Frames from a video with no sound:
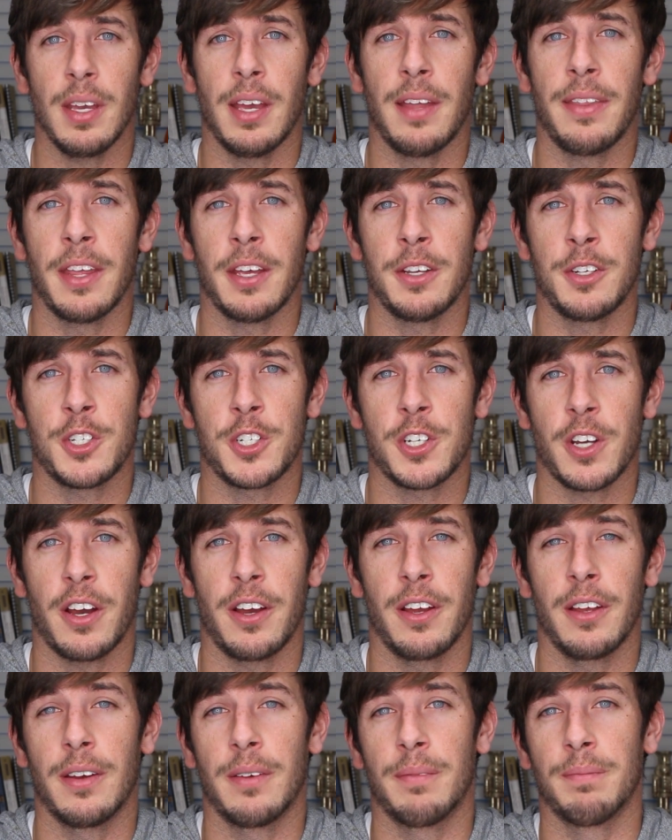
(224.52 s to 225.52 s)
and then
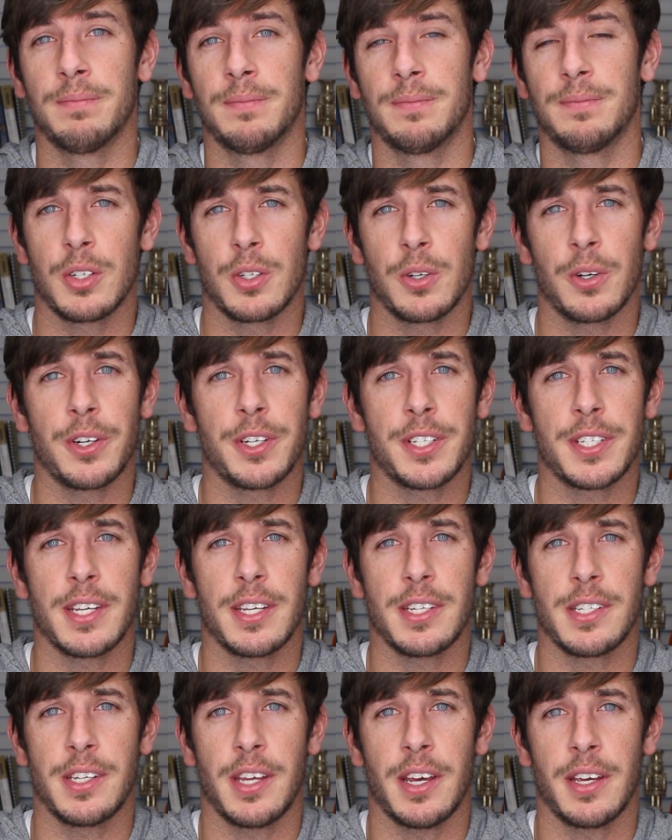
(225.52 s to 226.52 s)
shot him. George
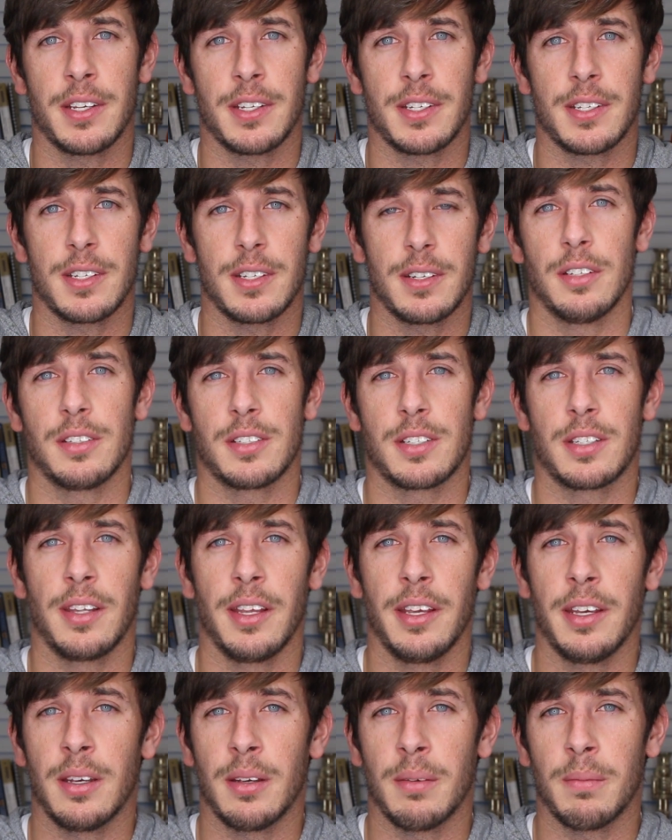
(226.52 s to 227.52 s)
says yes.
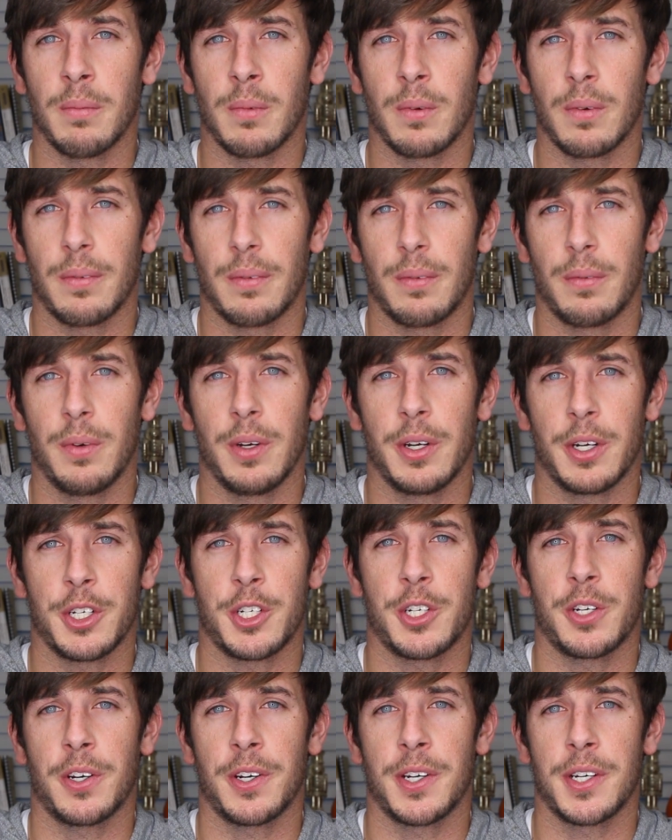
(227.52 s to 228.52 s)
Slim
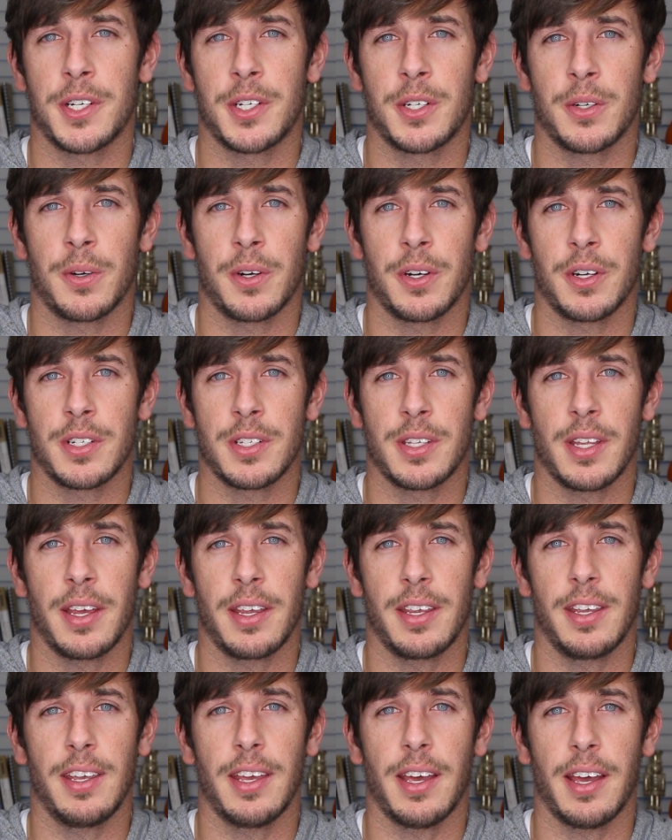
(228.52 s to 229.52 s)
reassures George
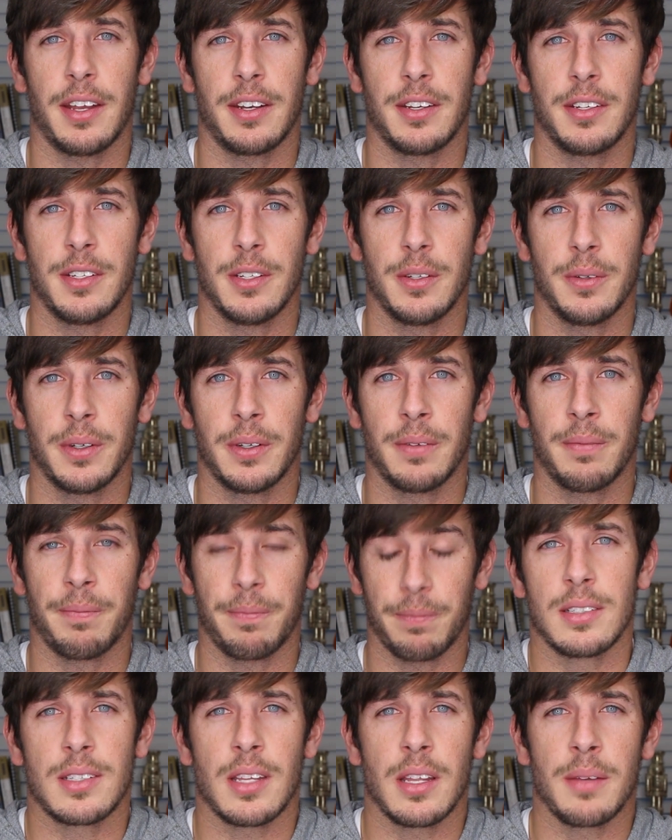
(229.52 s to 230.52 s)
that he had to do
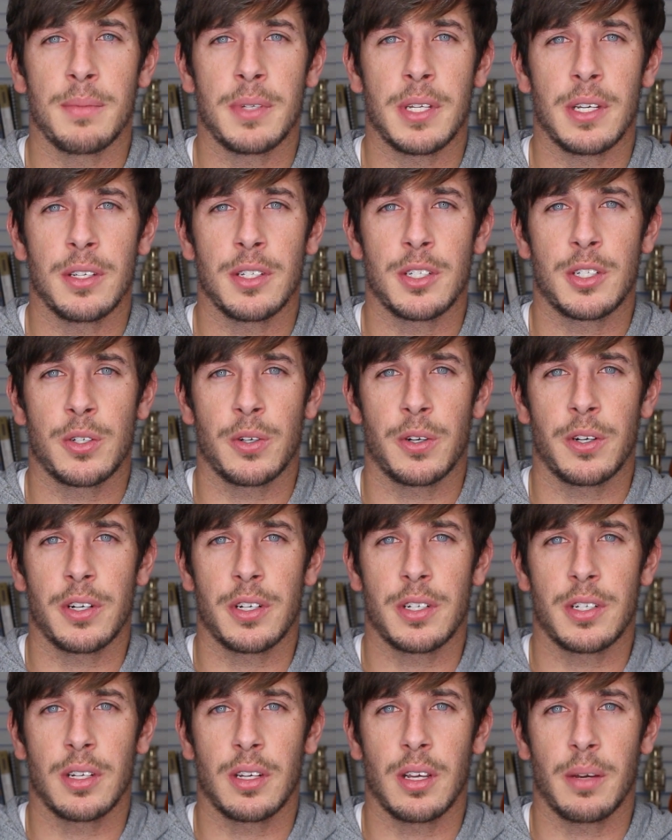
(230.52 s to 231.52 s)
it. Slim tells
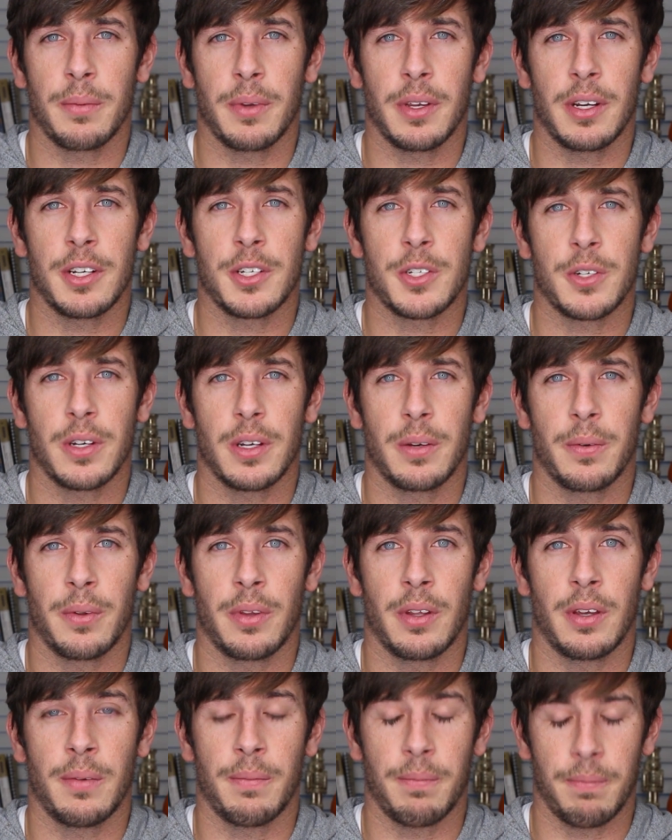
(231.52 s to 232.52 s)
George to come get a drink
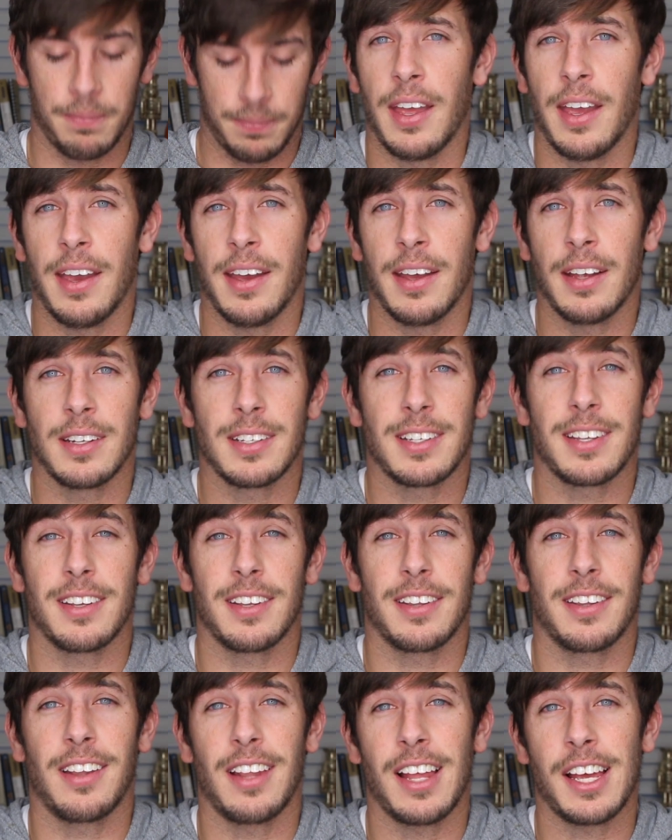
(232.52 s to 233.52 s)
with him. And
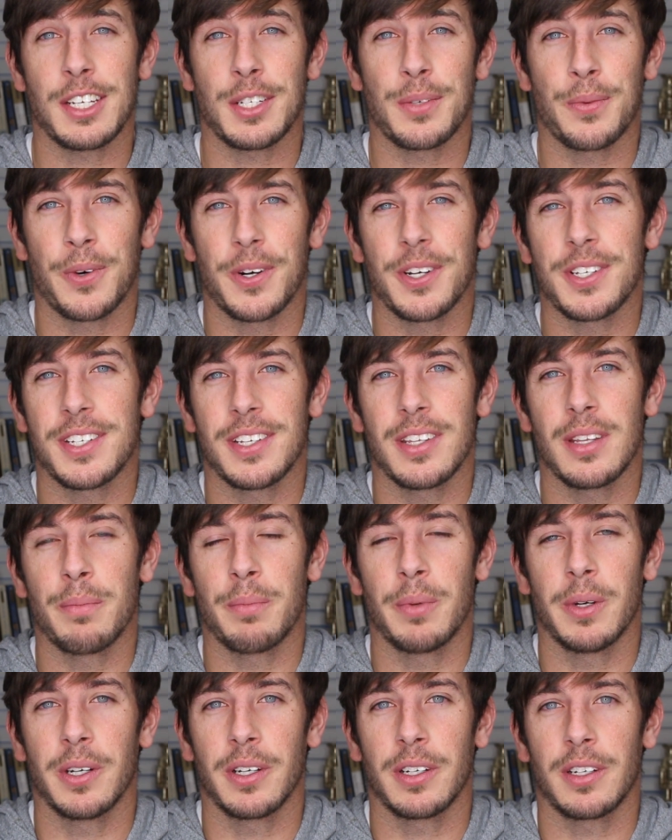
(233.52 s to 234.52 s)
the last words in the
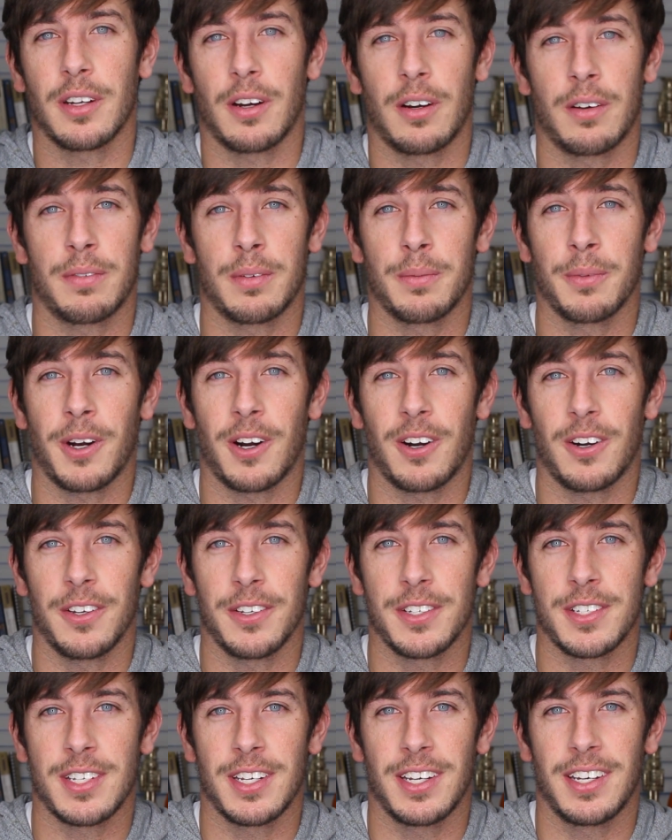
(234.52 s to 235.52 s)
book are from
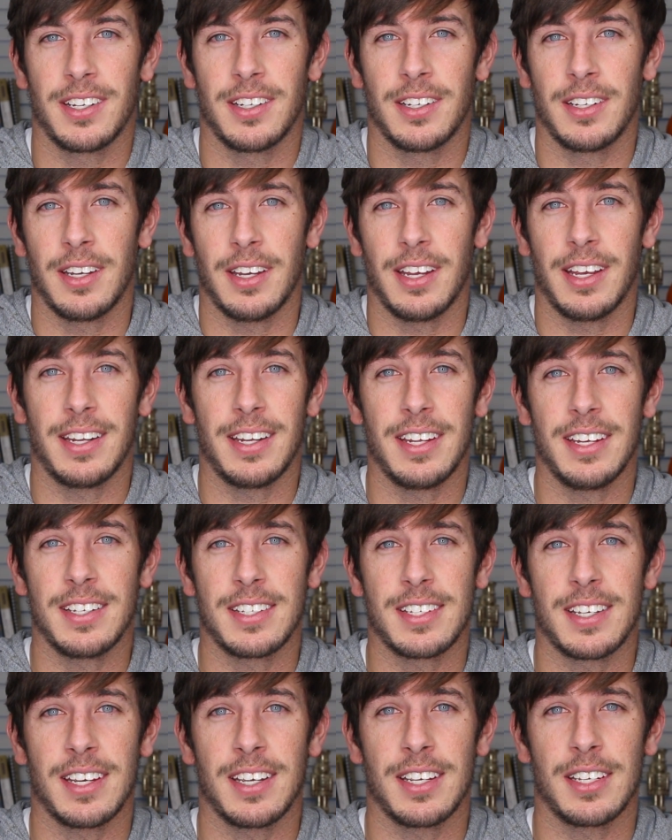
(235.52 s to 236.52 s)
Carlson, and he
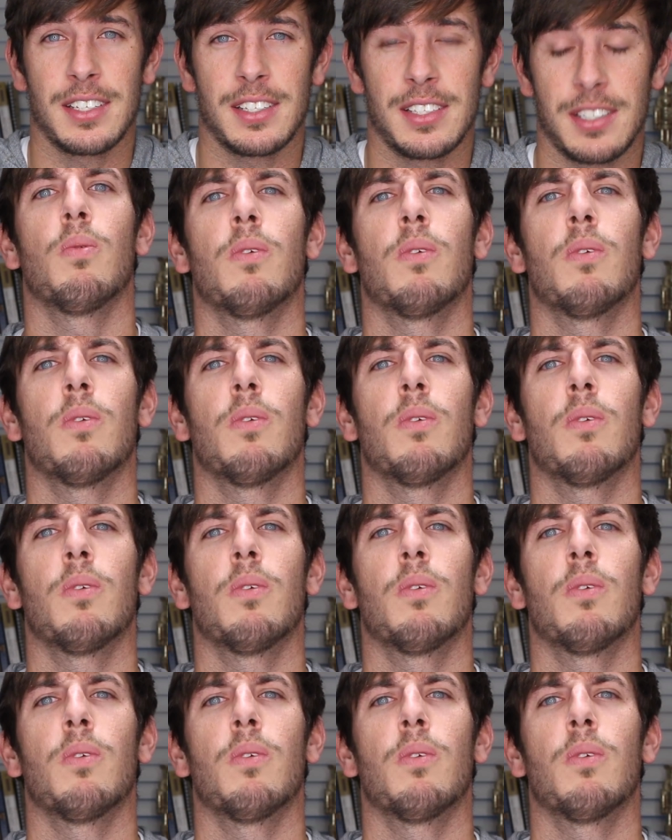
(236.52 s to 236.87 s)
says,